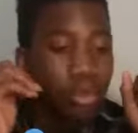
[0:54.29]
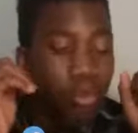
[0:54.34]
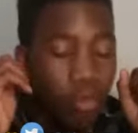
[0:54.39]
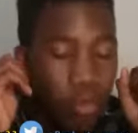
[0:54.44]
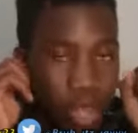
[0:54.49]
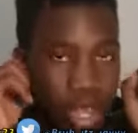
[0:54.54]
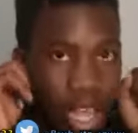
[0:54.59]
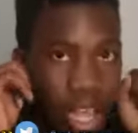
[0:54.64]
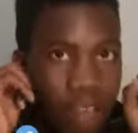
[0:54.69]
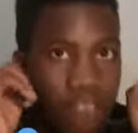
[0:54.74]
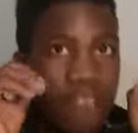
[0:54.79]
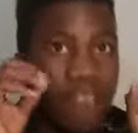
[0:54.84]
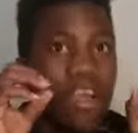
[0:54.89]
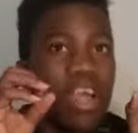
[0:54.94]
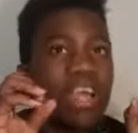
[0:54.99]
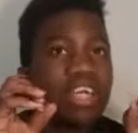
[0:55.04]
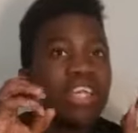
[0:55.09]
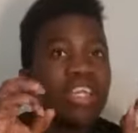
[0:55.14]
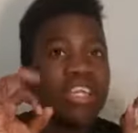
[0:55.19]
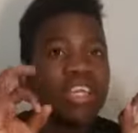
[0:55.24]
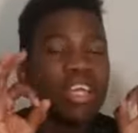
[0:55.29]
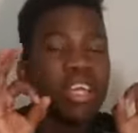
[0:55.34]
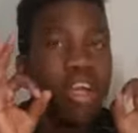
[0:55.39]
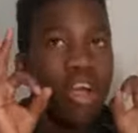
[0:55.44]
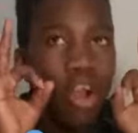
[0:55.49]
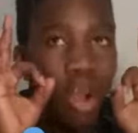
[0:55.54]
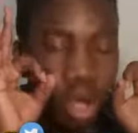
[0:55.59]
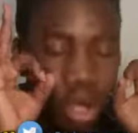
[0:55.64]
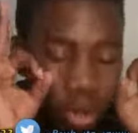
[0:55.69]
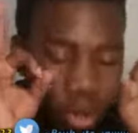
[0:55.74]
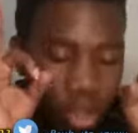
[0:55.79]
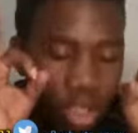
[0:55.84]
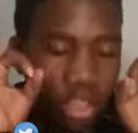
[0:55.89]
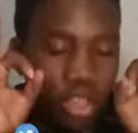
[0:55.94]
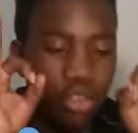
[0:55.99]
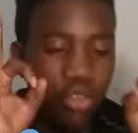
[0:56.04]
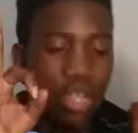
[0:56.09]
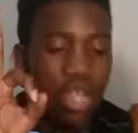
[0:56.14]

we have finally are going to